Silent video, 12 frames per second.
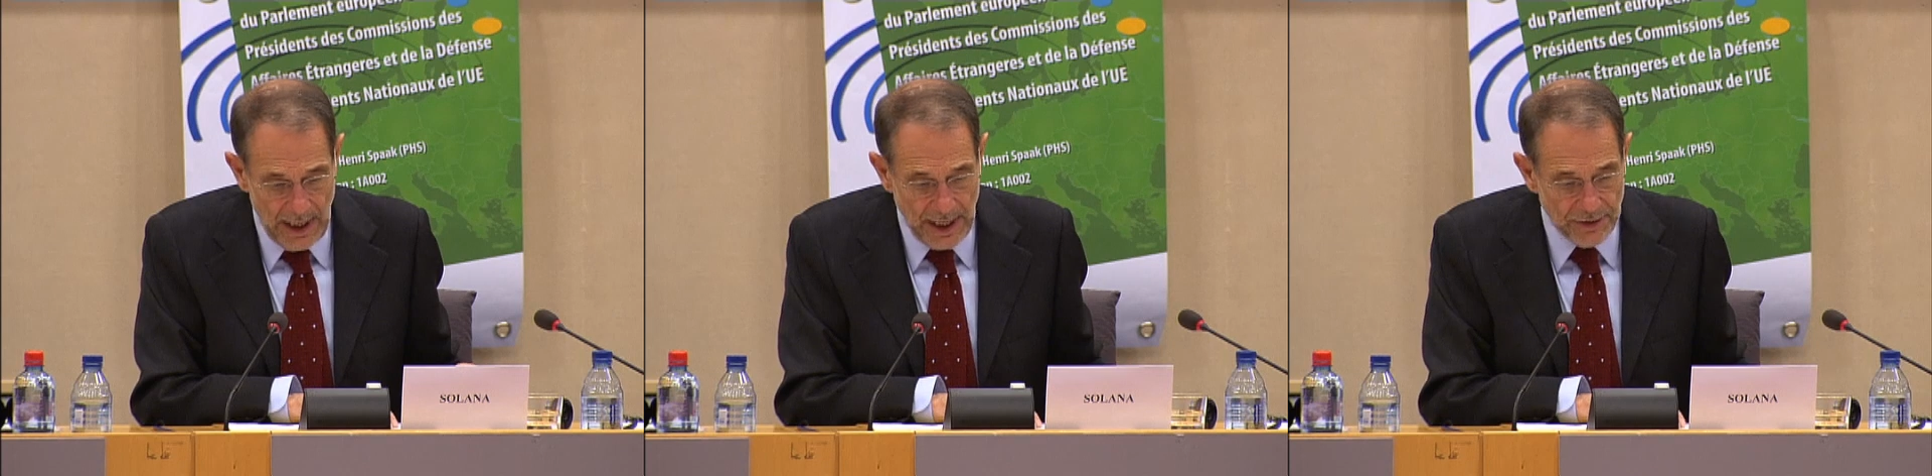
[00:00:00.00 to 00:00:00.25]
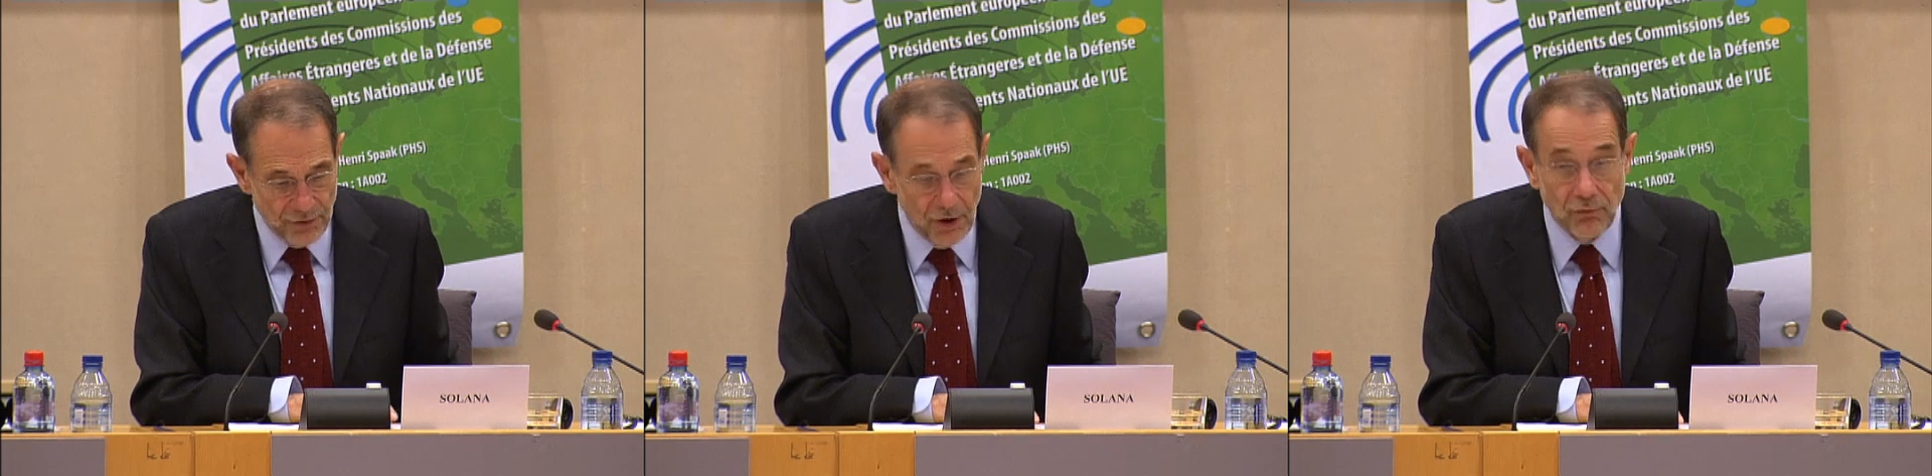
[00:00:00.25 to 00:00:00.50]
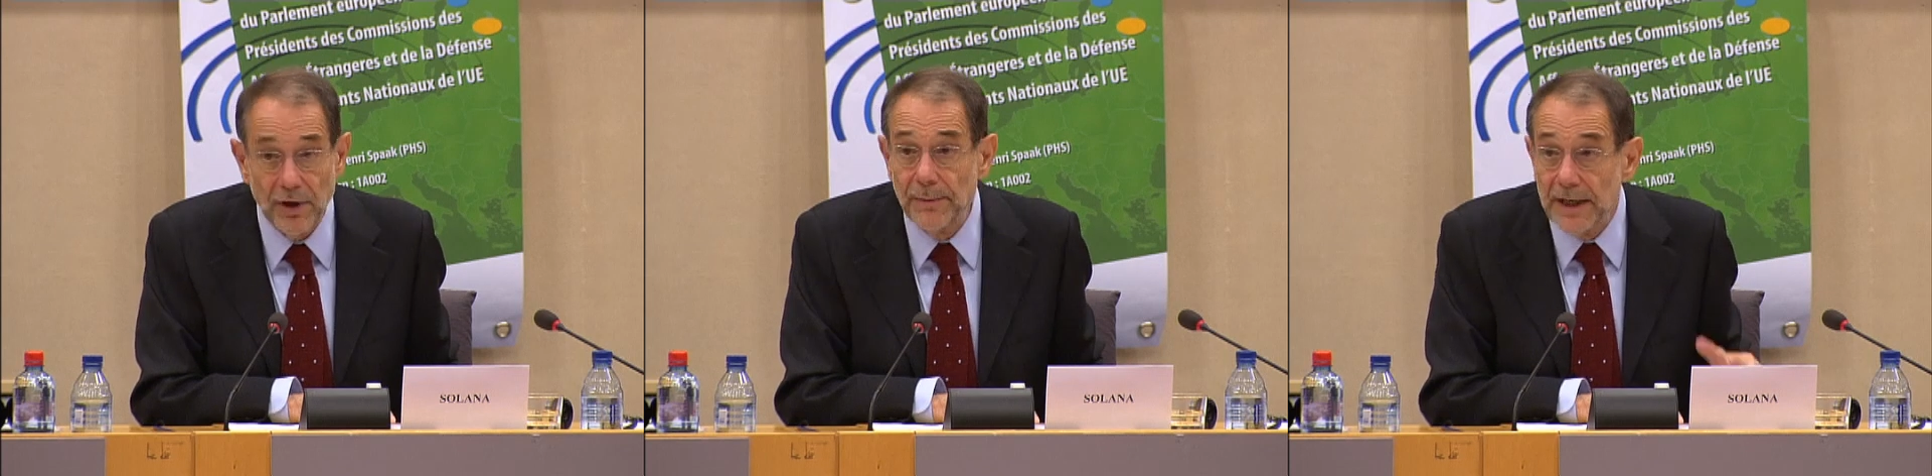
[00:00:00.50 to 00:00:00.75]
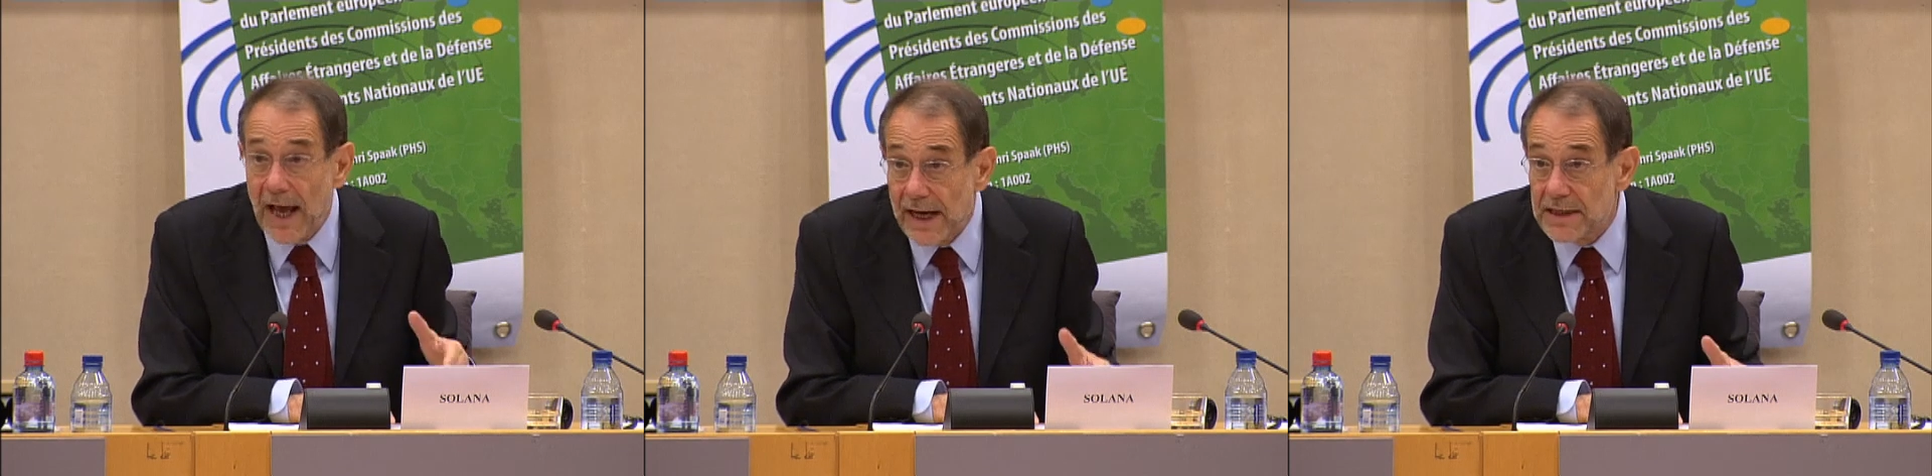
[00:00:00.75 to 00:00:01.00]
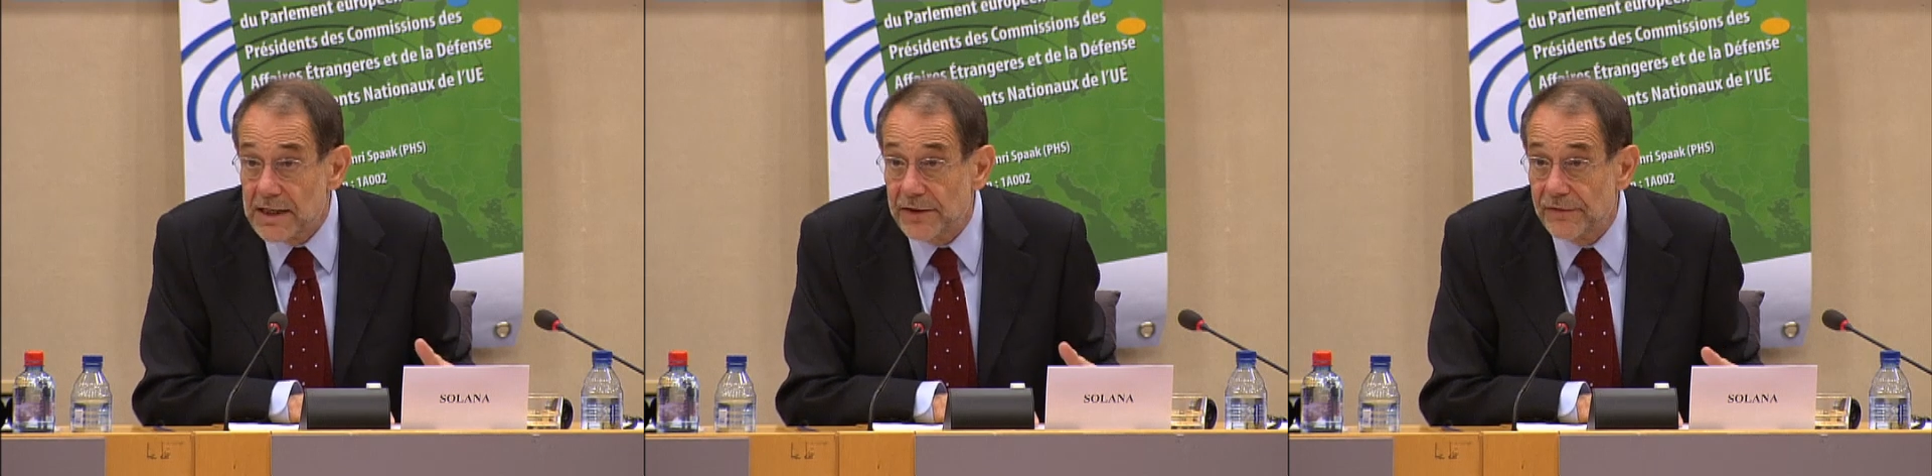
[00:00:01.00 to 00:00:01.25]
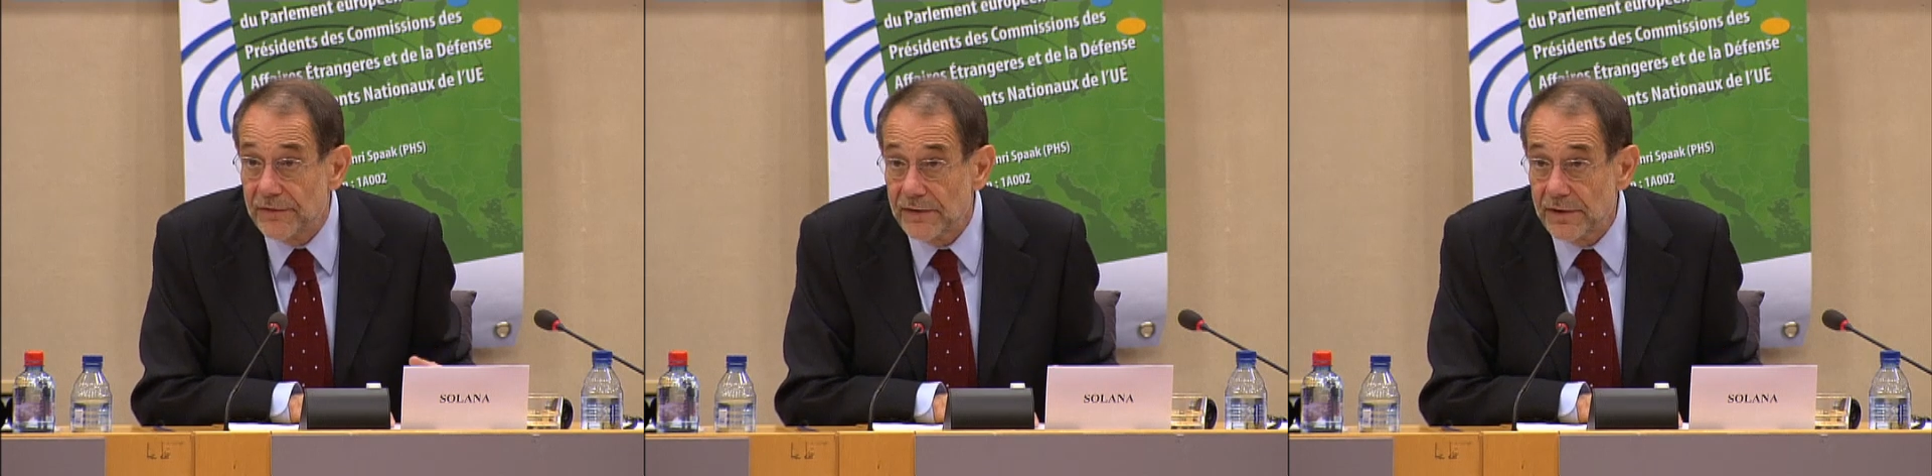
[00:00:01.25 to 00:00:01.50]
As you know, we have been
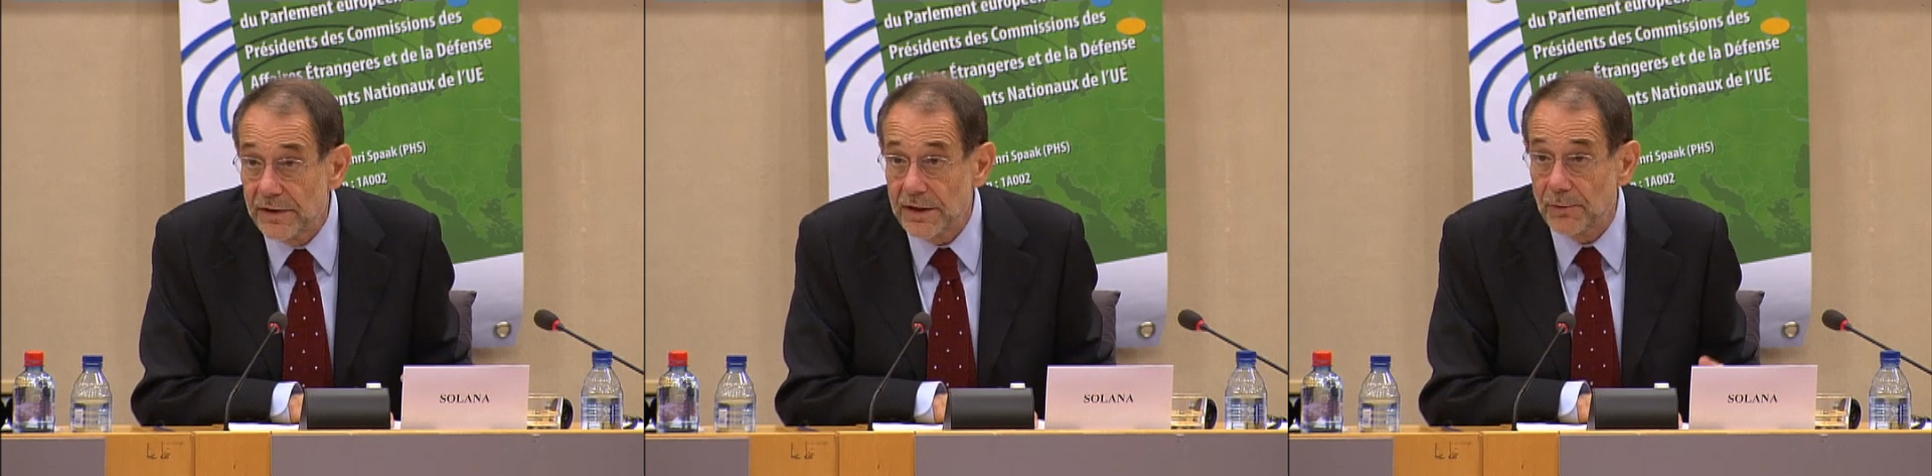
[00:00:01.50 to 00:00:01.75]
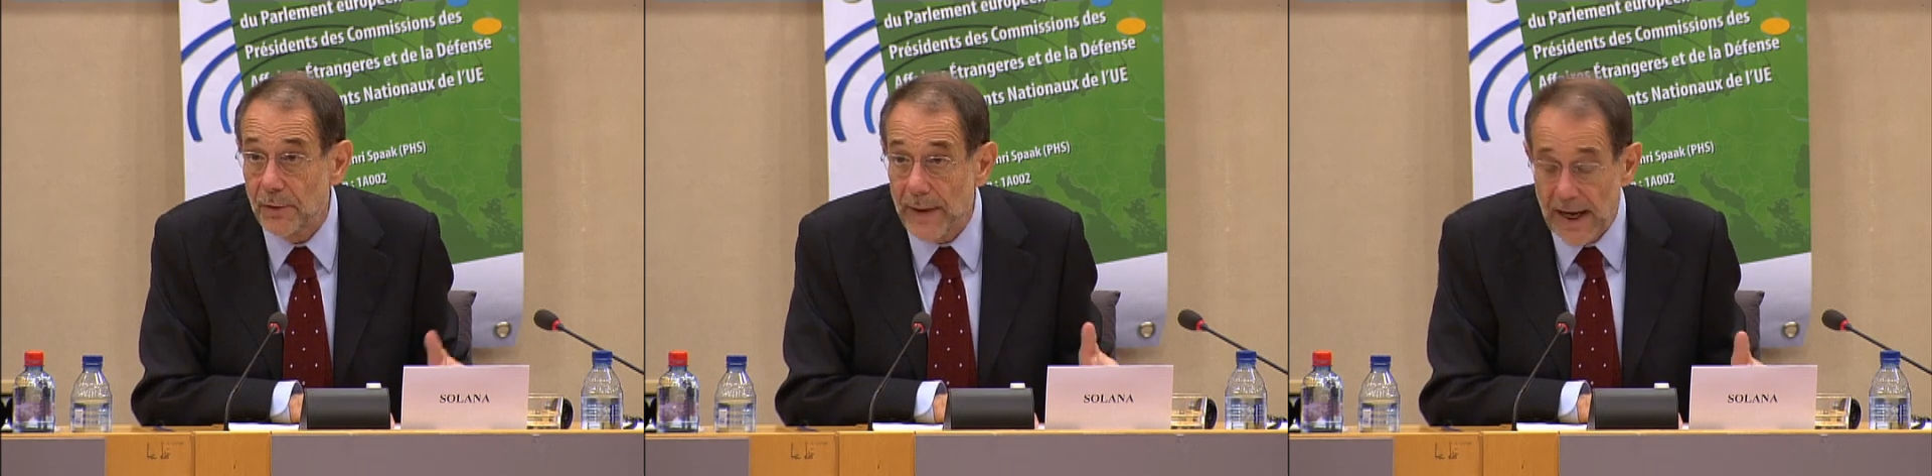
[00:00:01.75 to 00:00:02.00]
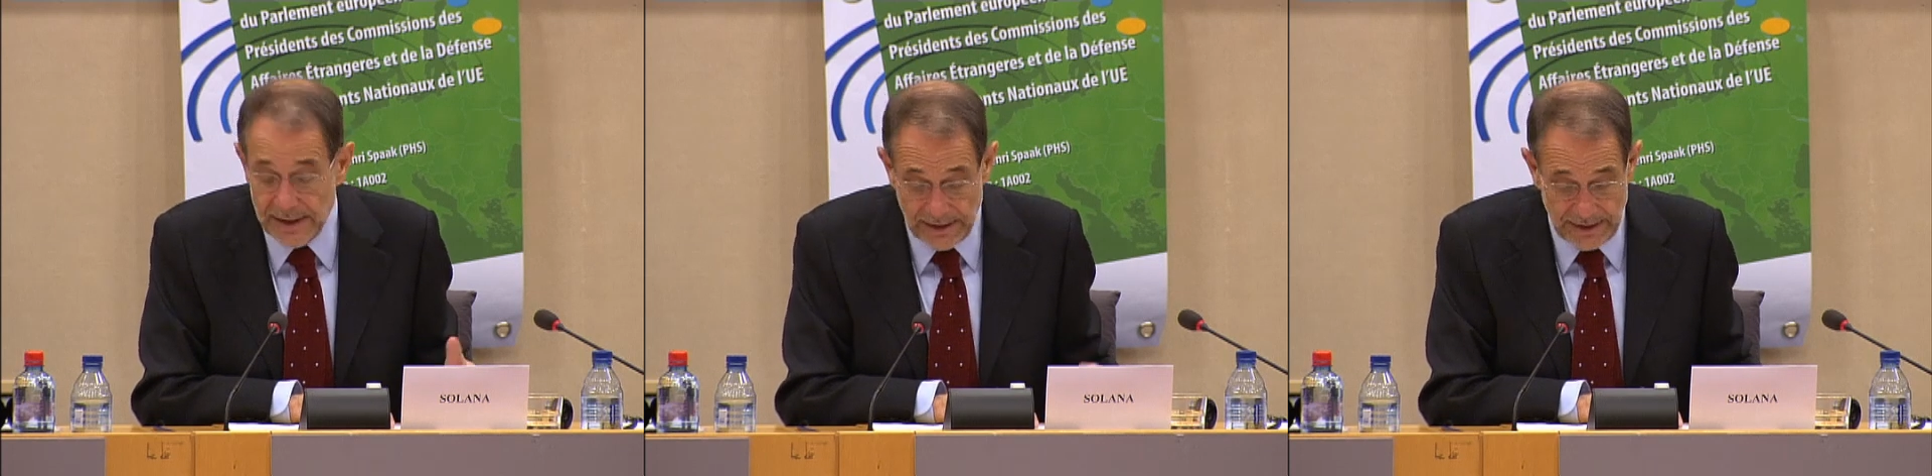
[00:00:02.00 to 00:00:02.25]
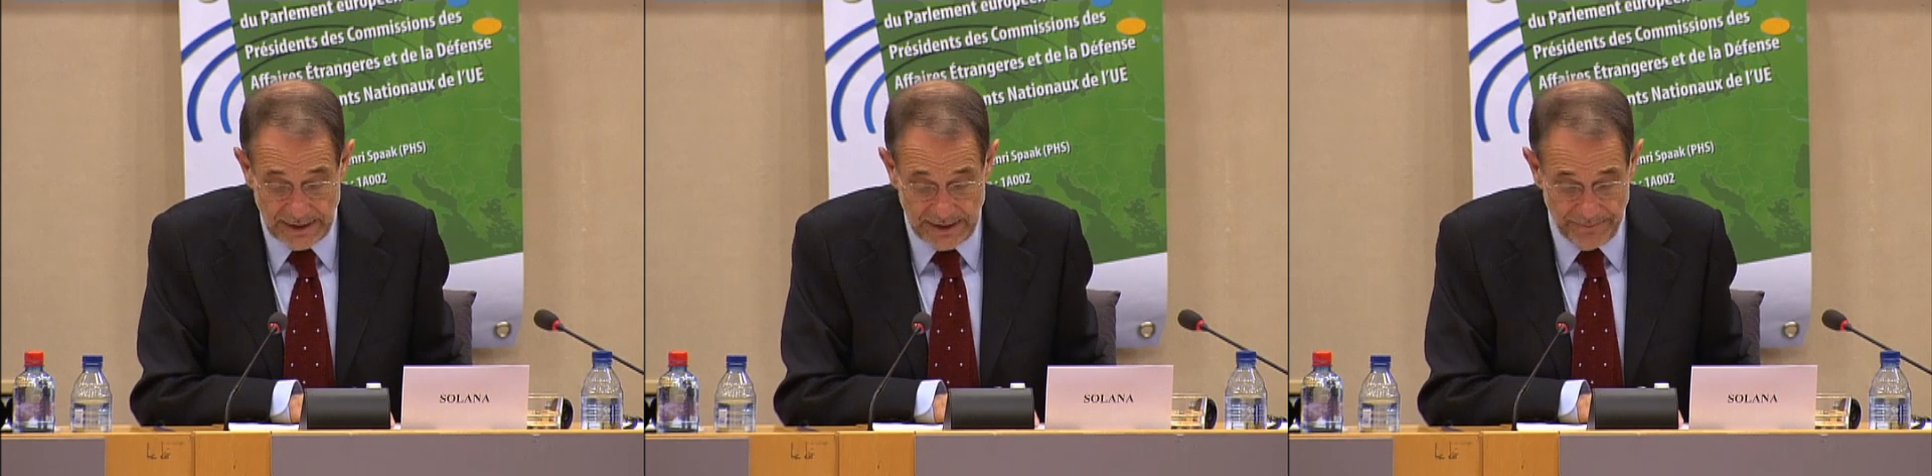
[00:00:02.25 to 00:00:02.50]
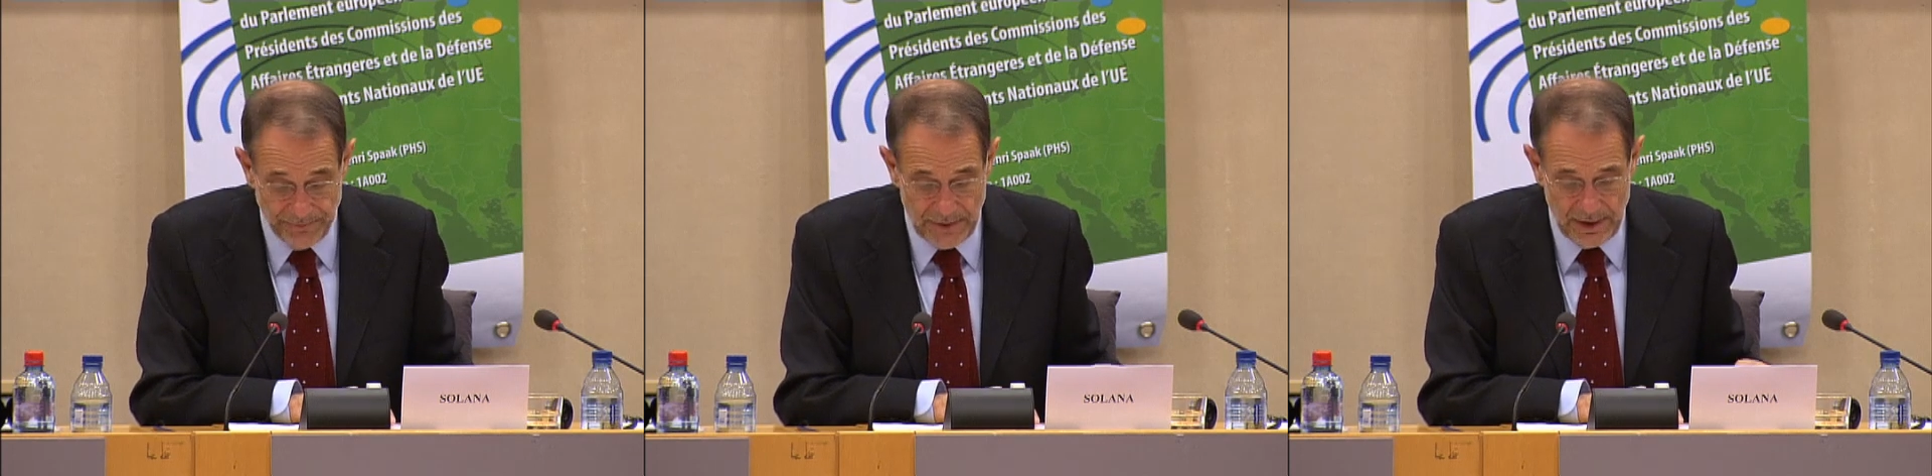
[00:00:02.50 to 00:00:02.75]
active diplomatically.